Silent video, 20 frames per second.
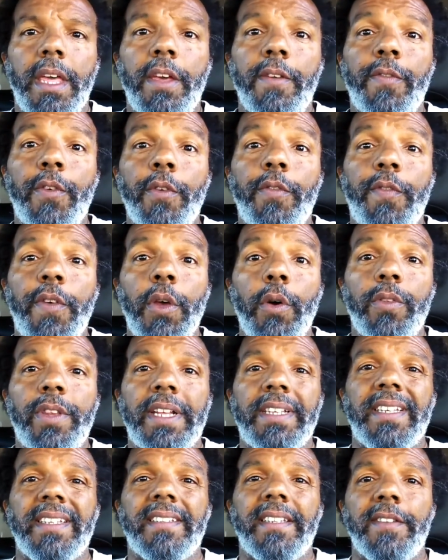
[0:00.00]
If you feel
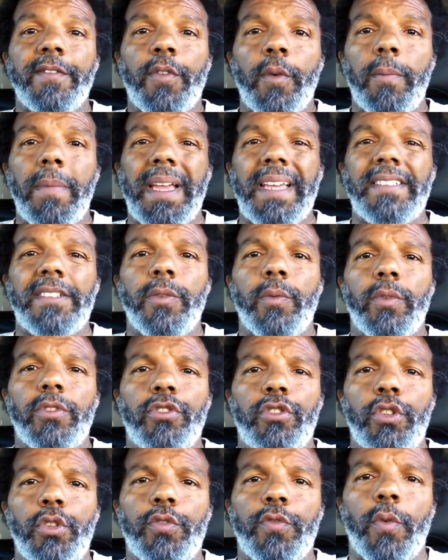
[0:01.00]
that this information
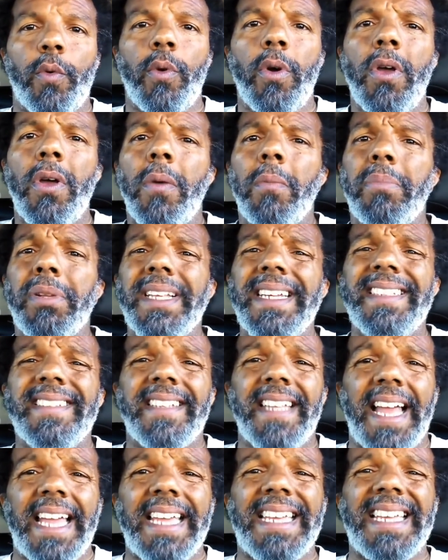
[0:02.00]
was useful,
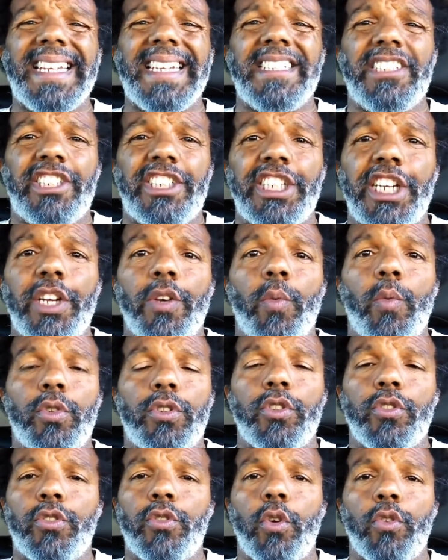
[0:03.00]
please like it and share it
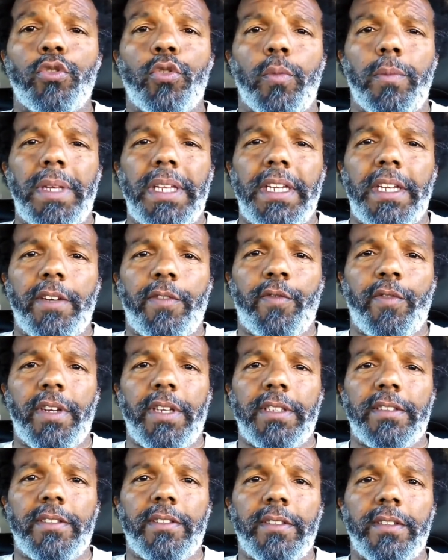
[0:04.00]
with your social media
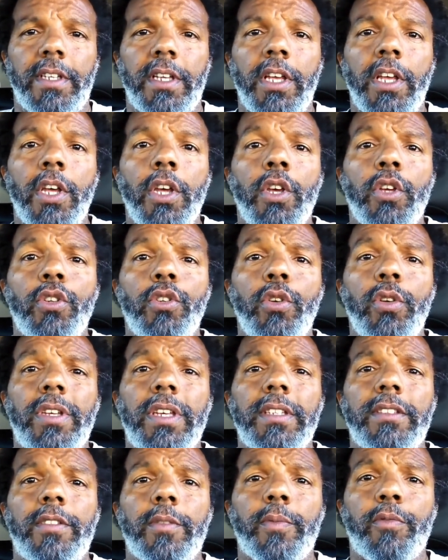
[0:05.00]
friends. You
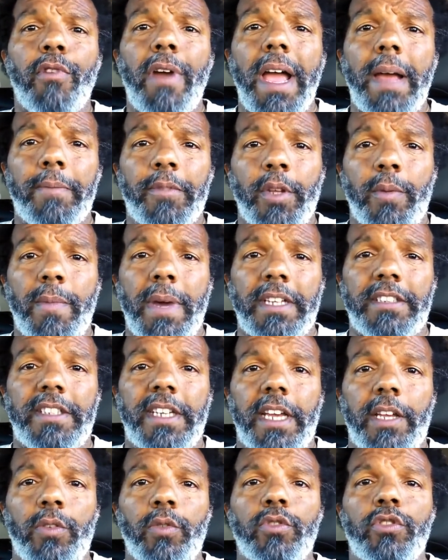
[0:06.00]
can subscribe to my
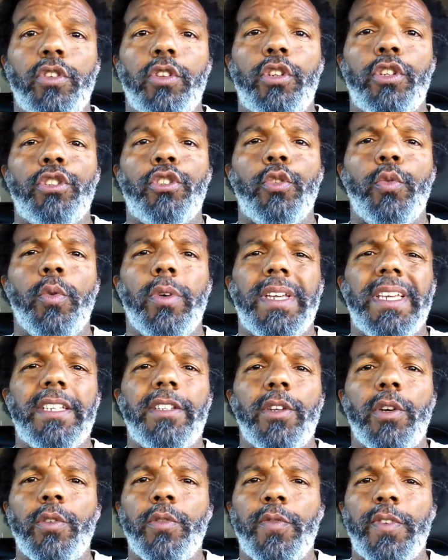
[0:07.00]
channel so that you will
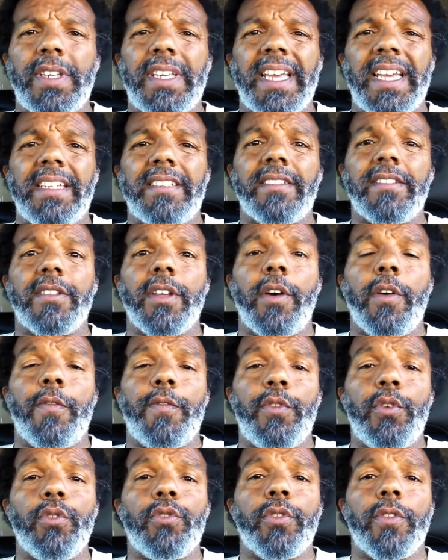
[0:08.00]
get notifications
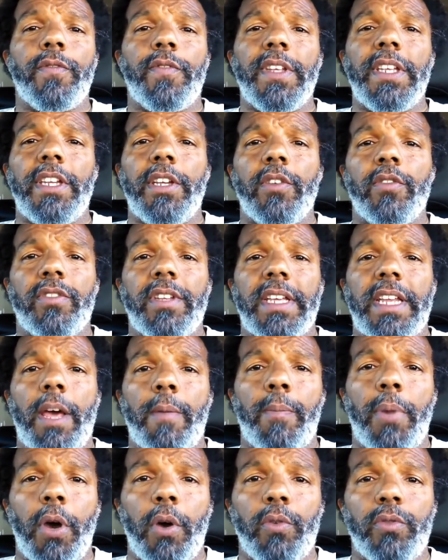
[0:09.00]
of future videos that
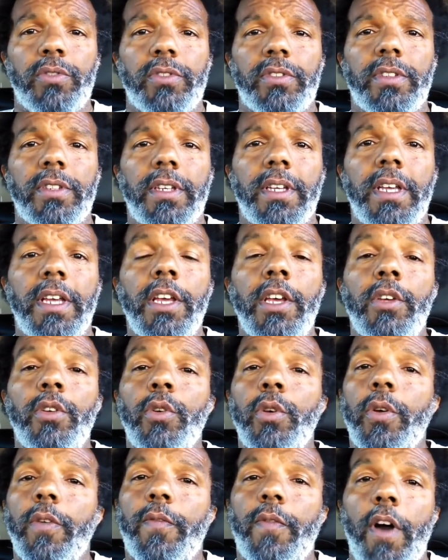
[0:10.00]
I post.
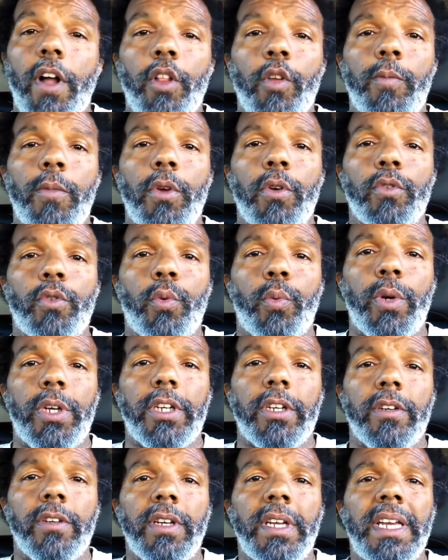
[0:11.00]
You can follow me on
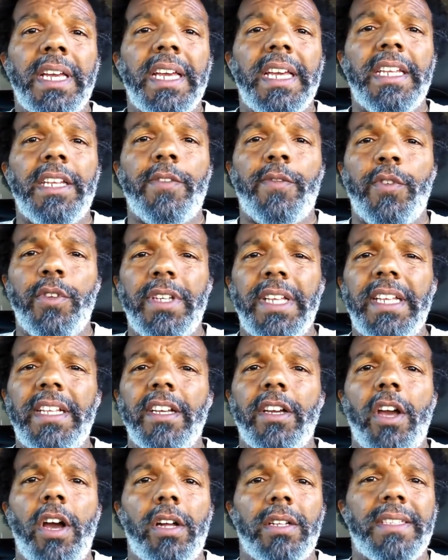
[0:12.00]
Twitter, and if you need
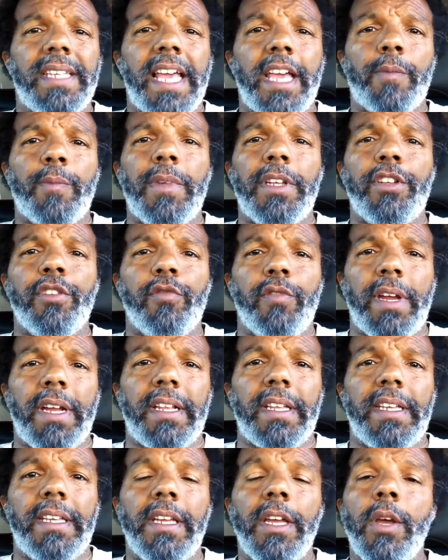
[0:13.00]
to contact me
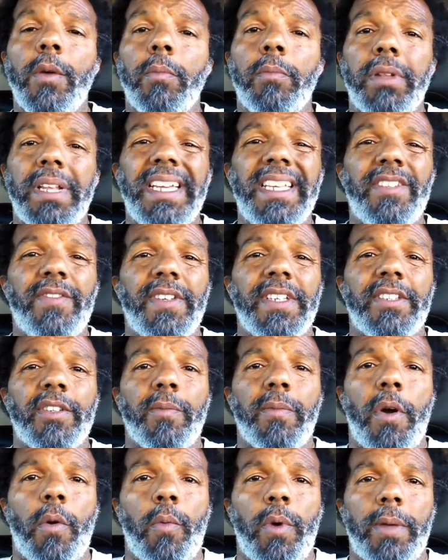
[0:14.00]
directly, please
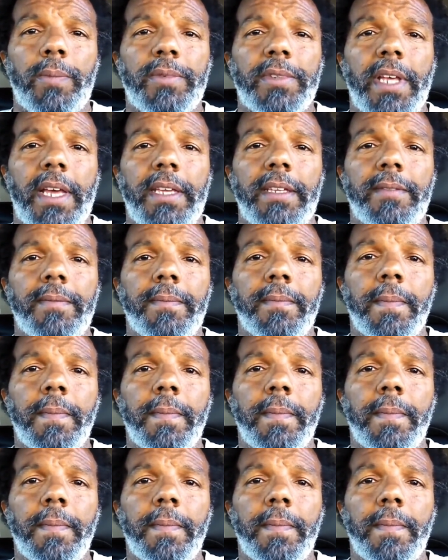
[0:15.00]
visit my website.